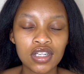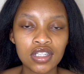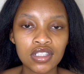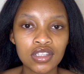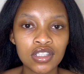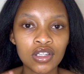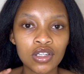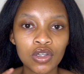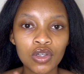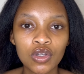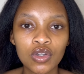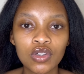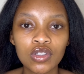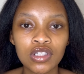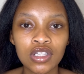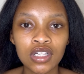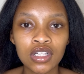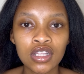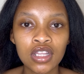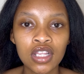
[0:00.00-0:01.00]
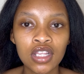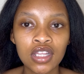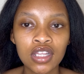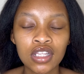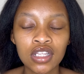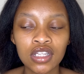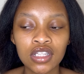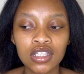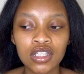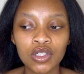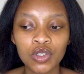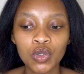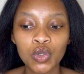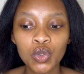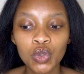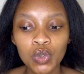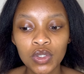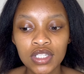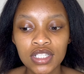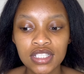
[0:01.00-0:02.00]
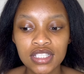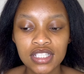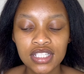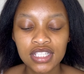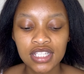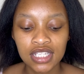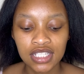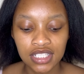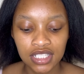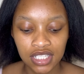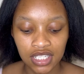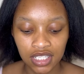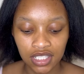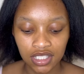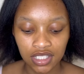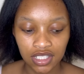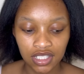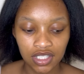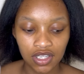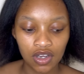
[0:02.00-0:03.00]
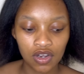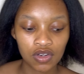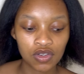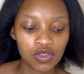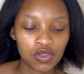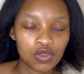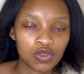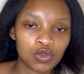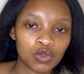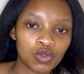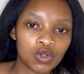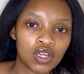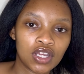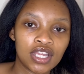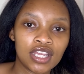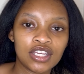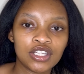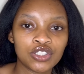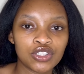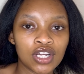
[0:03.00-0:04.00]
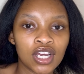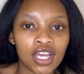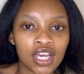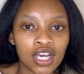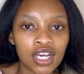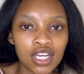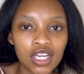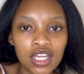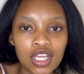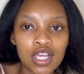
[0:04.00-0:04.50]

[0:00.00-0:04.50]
the the the the, the coolest setting on your hair dryer